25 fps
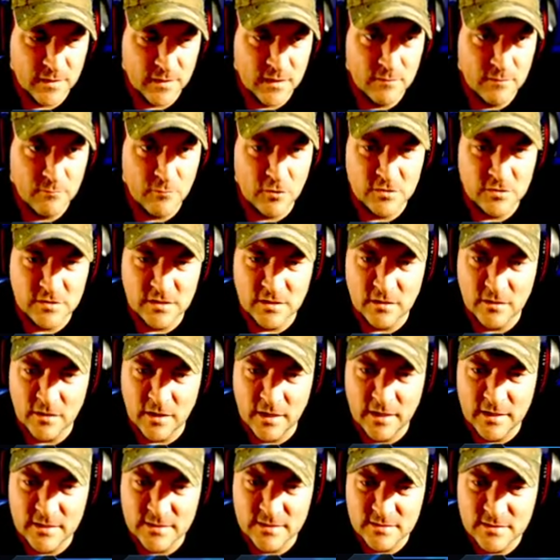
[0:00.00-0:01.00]
Merchant
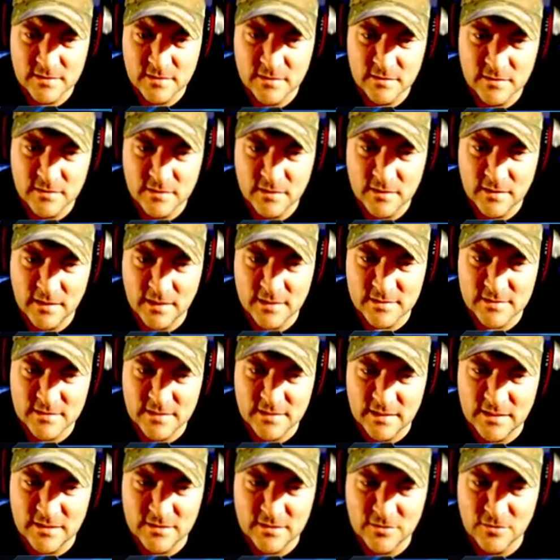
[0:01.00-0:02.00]
Alliance. That's
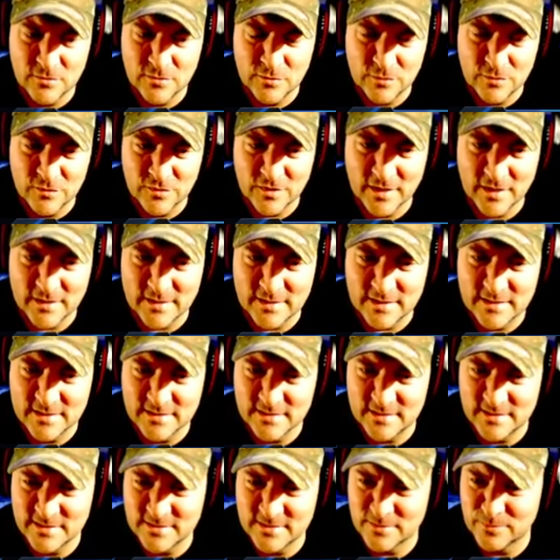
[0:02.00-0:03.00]
neat too. You've got these.
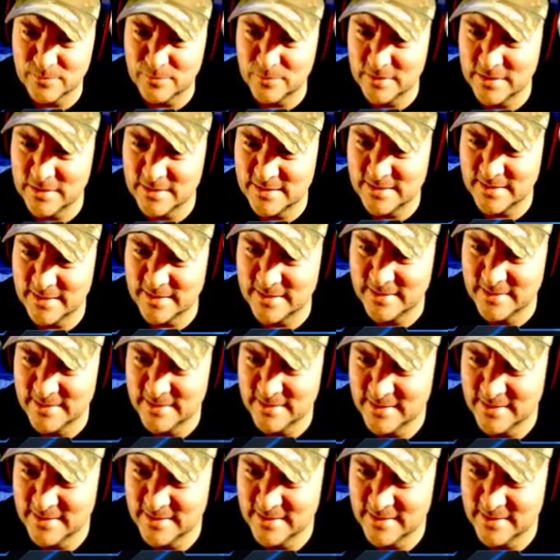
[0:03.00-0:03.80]
These are pretty sick.